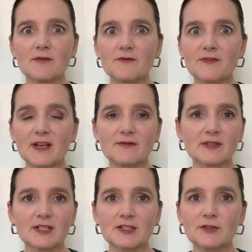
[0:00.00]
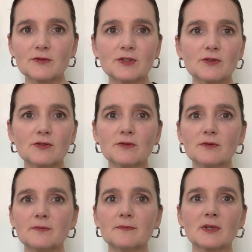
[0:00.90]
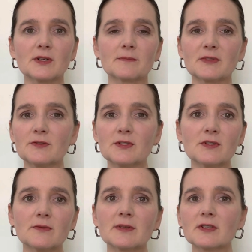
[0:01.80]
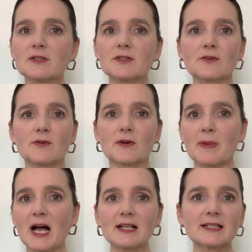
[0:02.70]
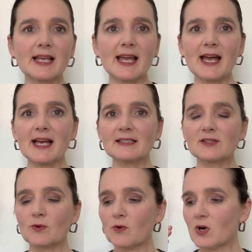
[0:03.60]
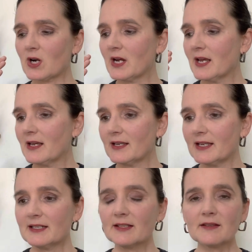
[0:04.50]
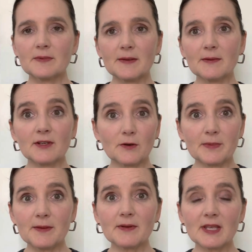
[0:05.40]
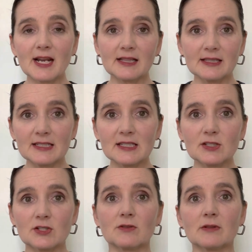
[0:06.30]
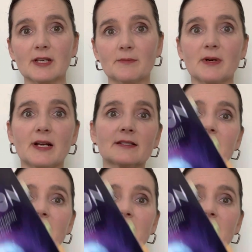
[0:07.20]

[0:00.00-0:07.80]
favorite YouTubers or podcasts or any of the people, you know, people that I listen to, like Brian